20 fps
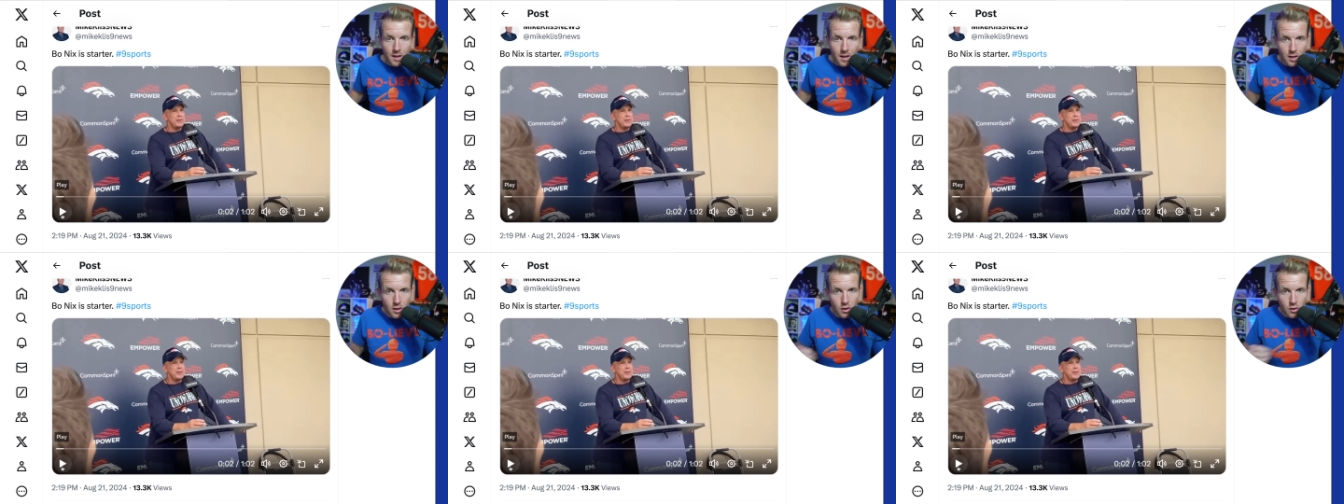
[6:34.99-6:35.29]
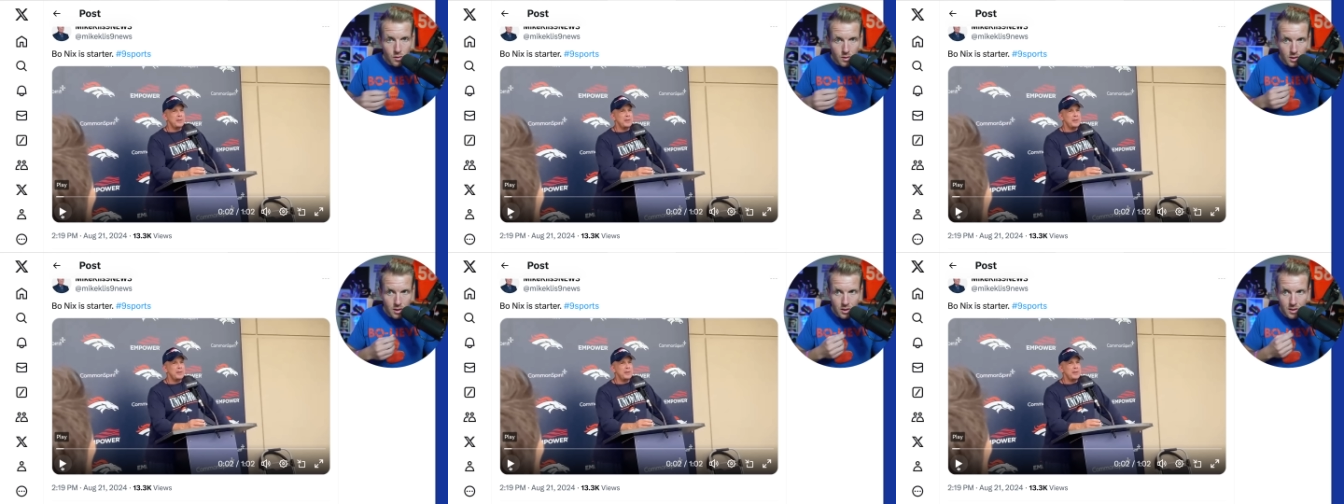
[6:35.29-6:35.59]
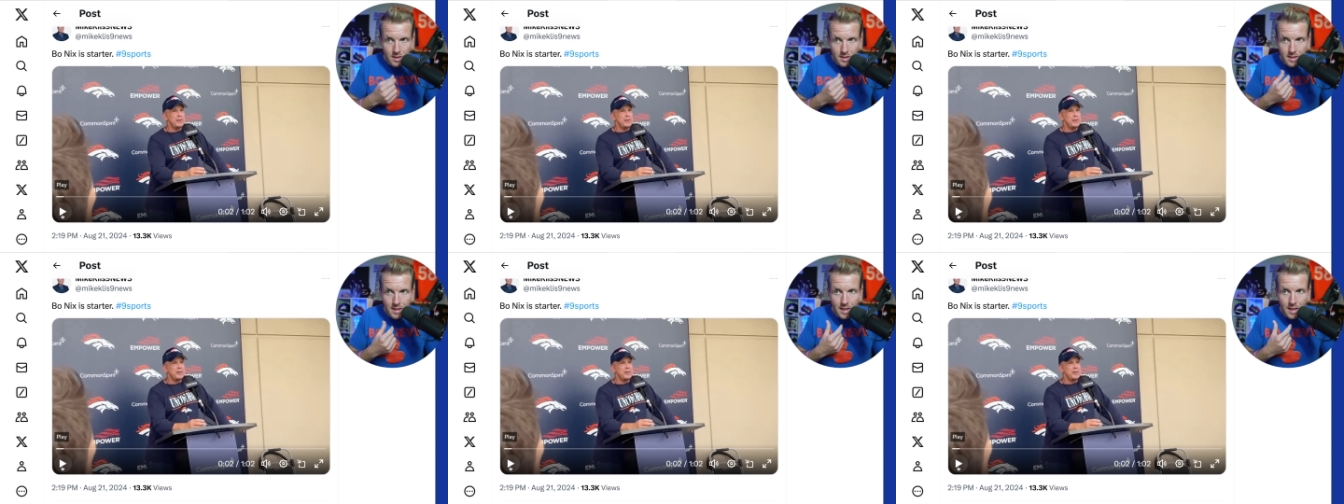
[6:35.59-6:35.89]
And you can
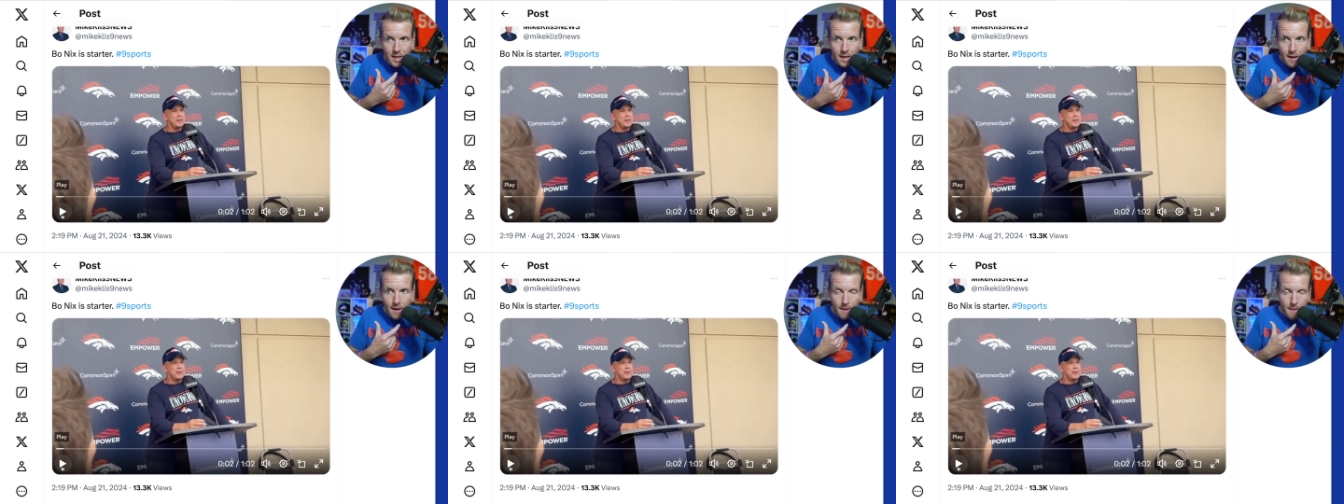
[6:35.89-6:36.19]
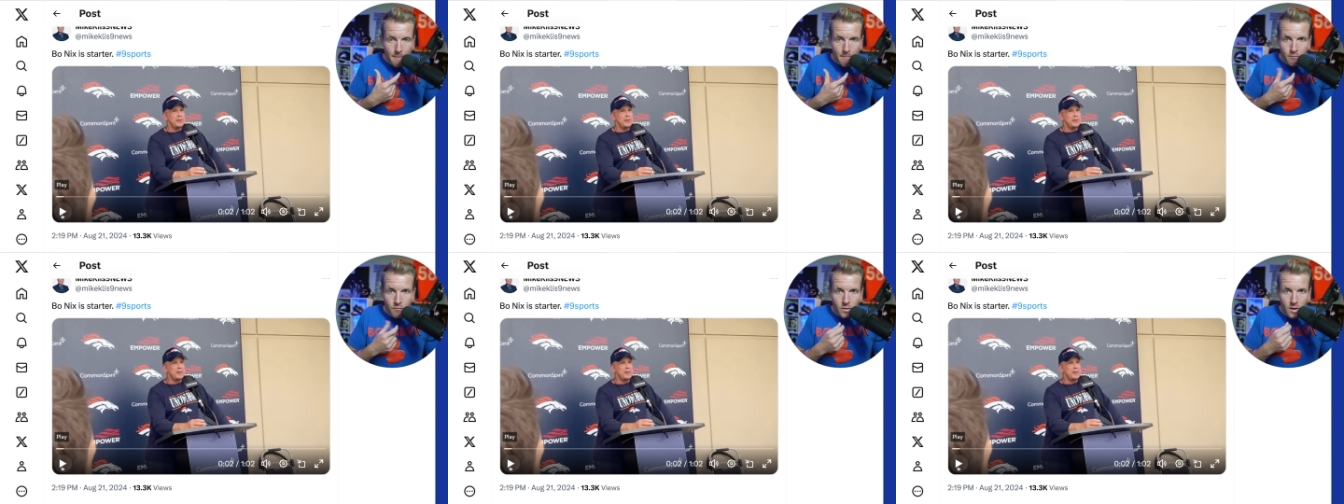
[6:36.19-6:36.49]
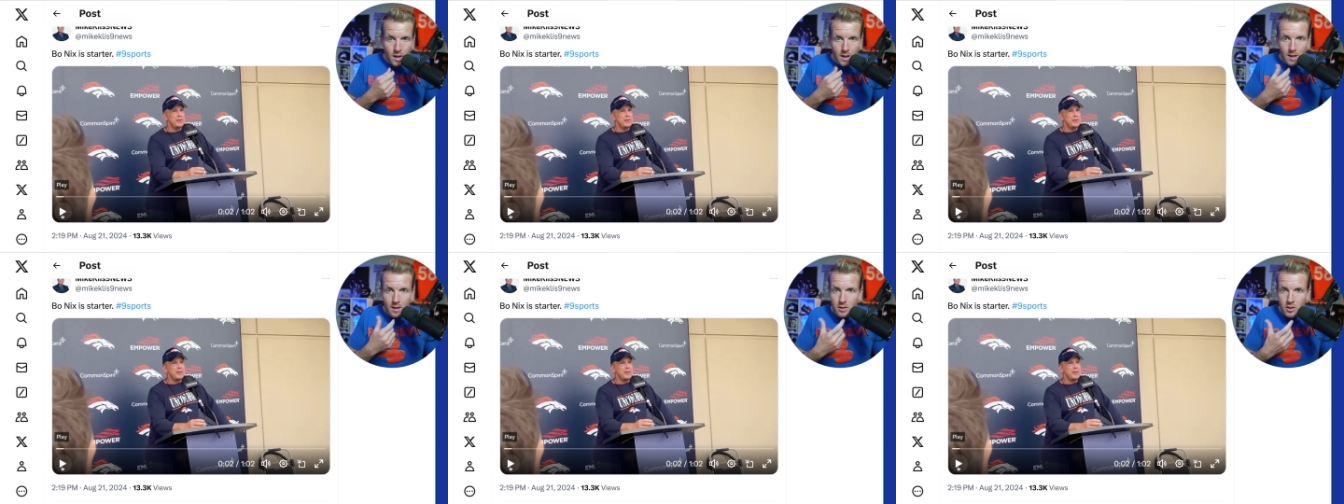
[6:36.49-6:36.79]
just see
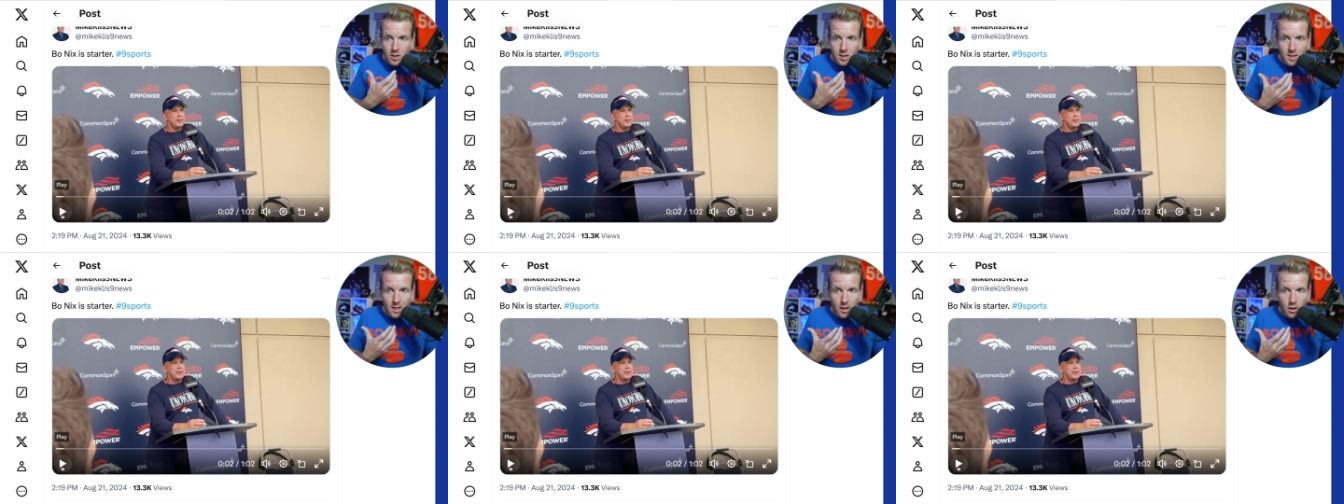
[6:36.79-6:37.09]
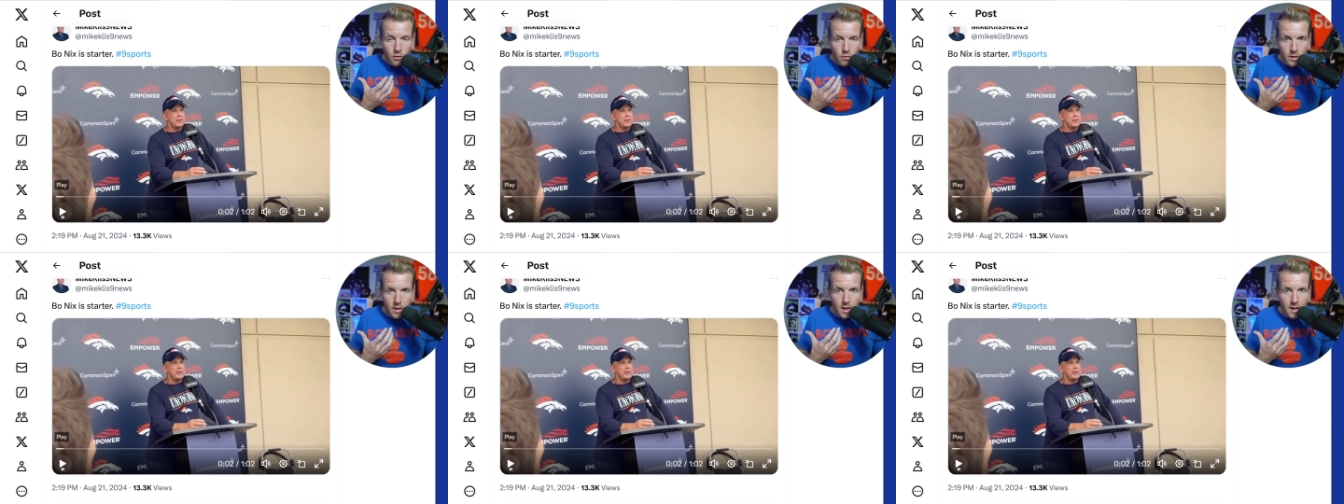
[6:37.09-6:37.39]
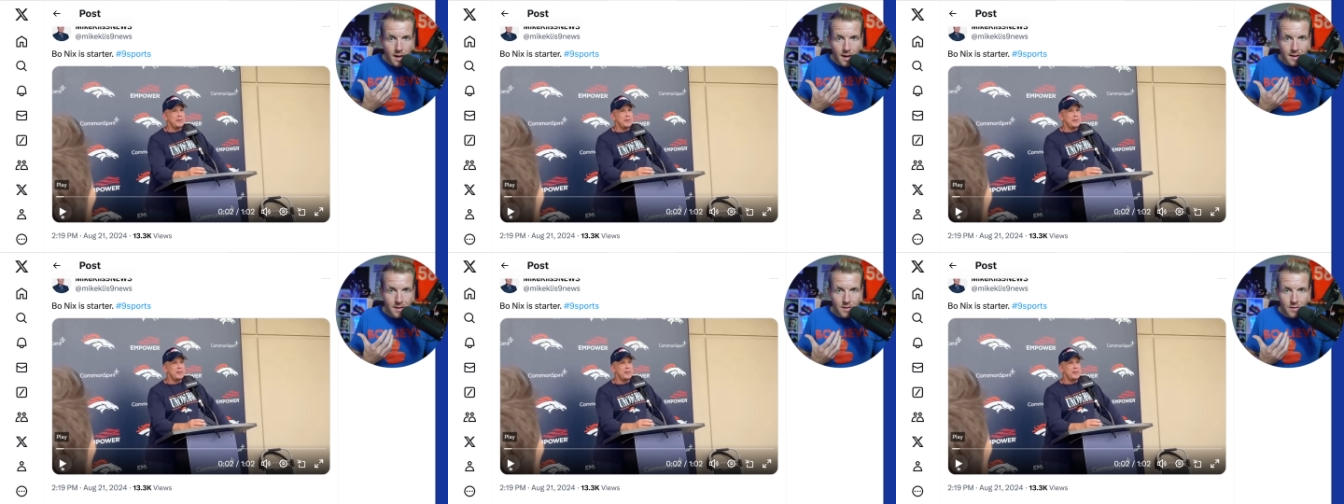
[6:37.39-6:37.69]
just a grin
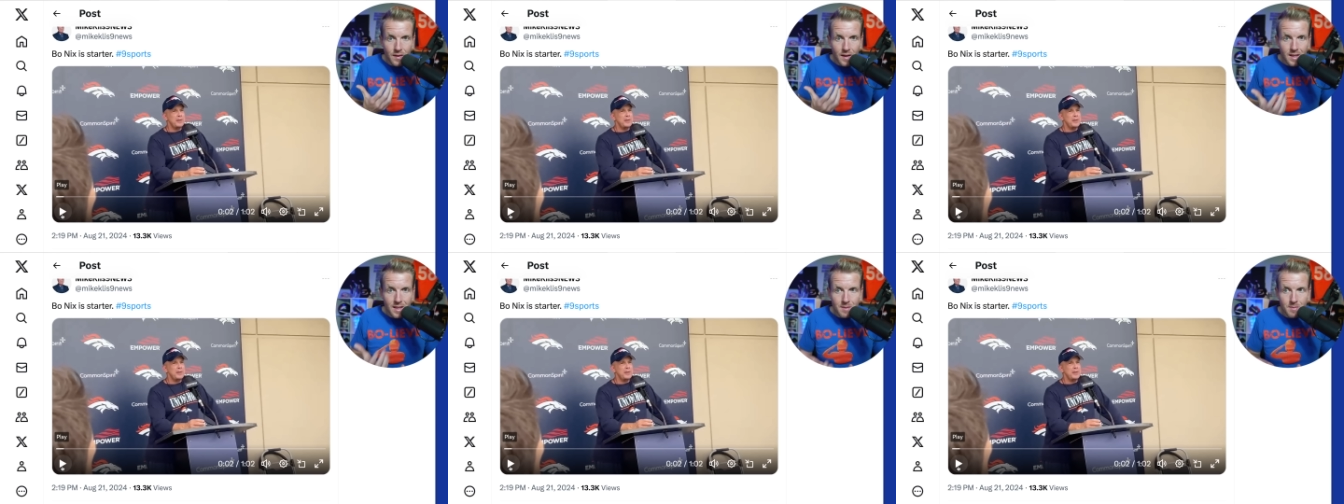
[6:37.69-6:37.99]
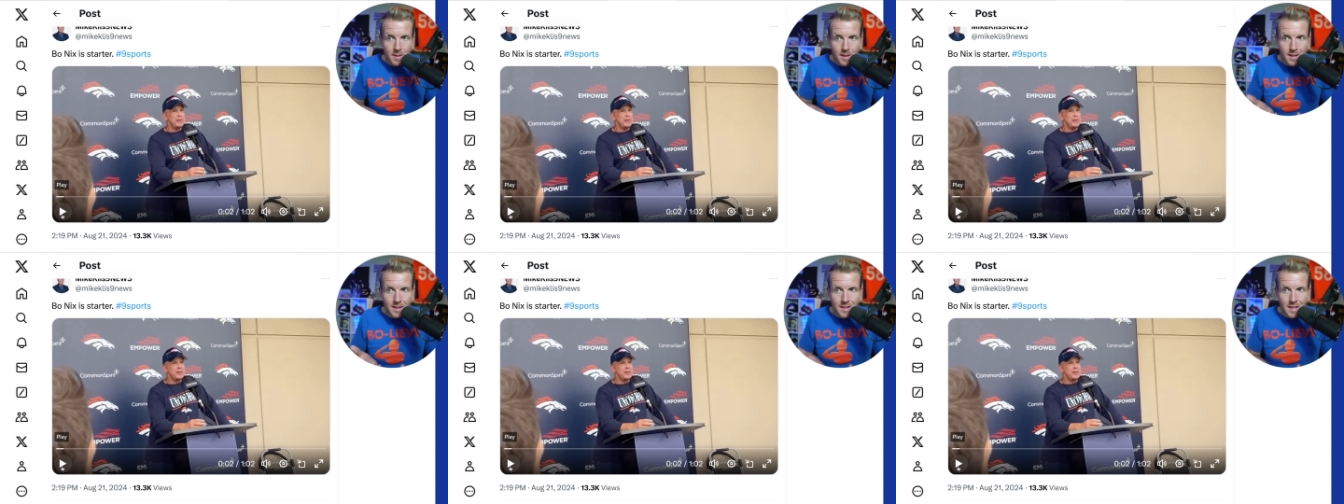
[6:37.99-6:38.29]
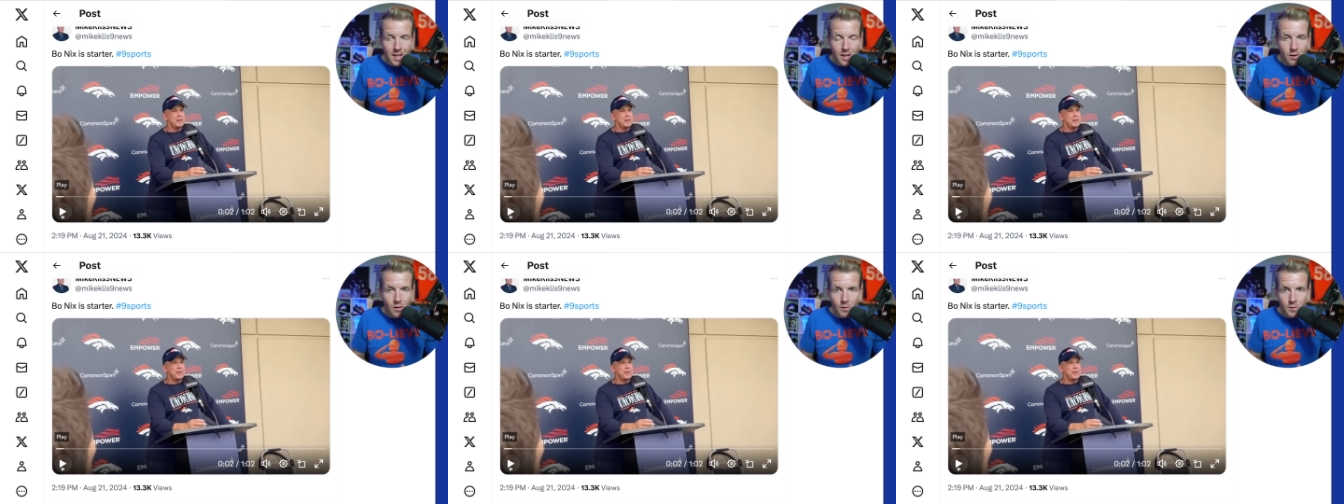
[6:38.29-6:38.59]
on his face because
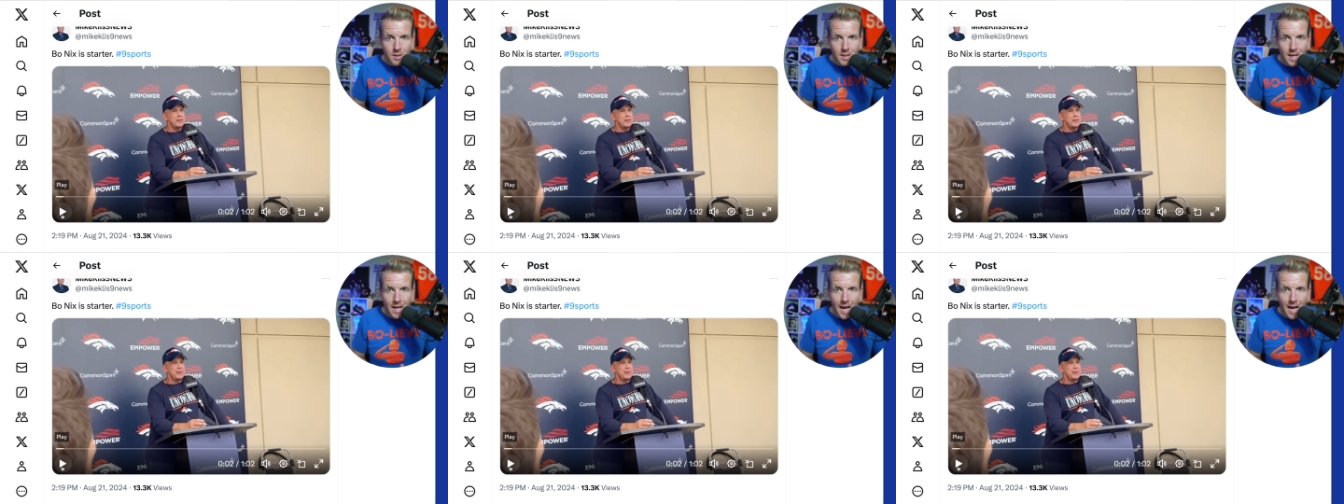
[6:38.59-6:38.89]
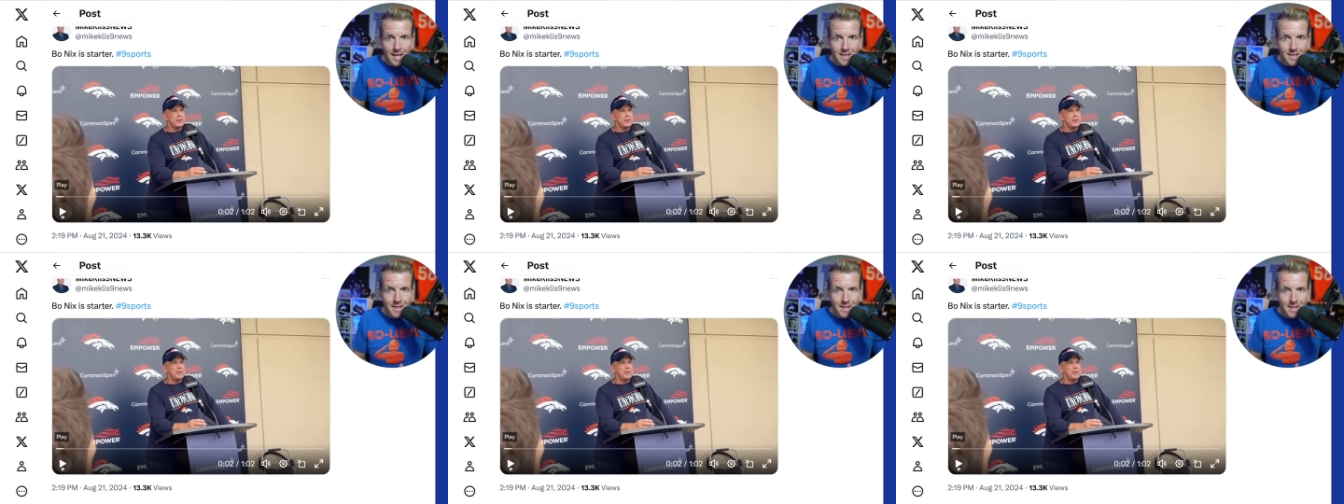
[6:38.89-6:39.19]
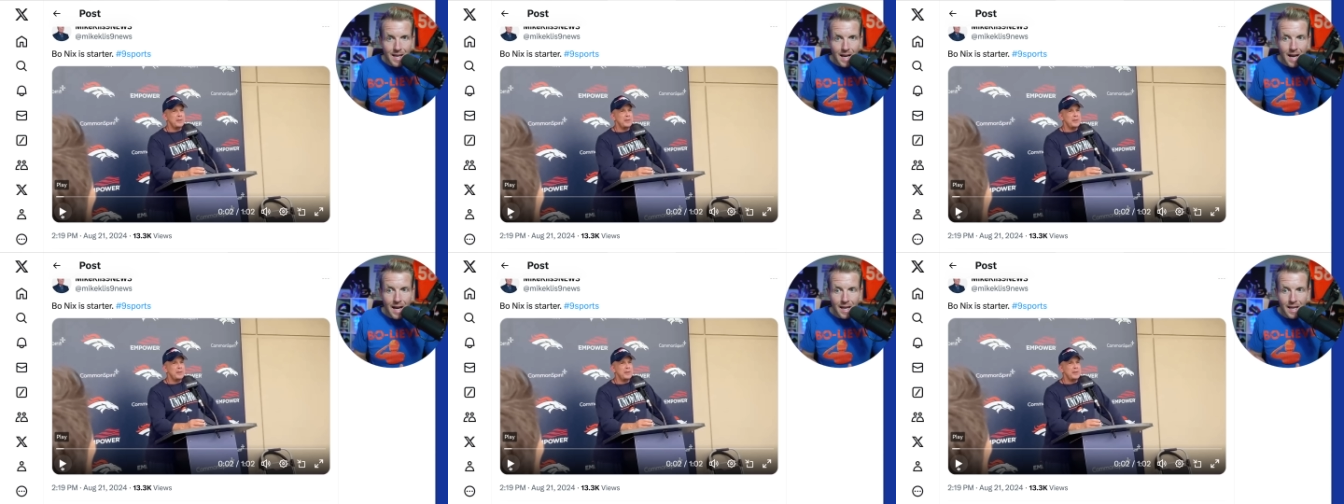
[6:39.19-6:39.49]
he knows he has his
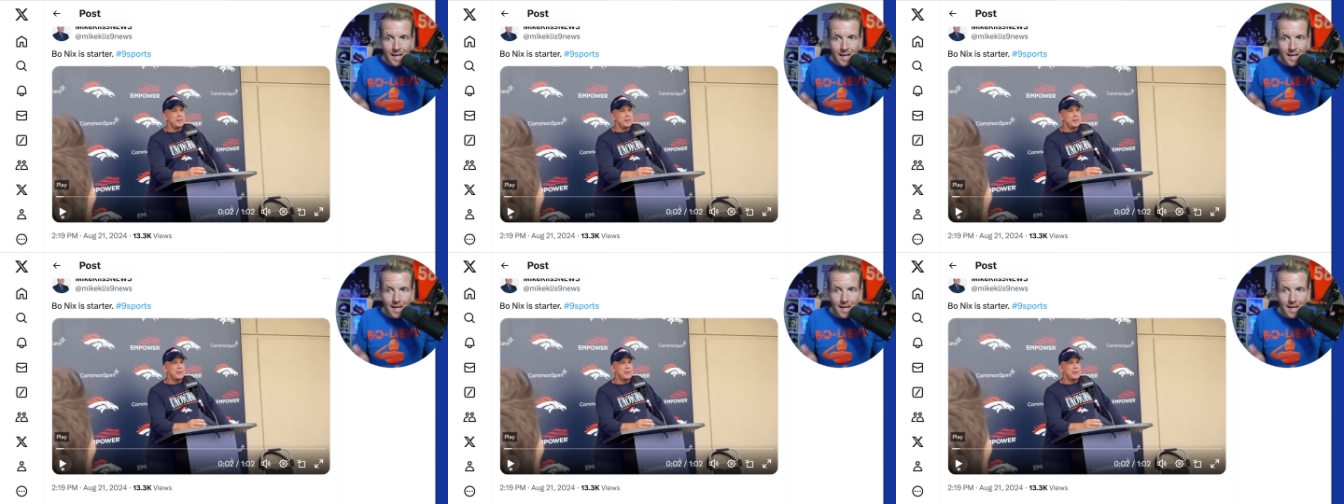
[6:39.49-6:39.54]
guy.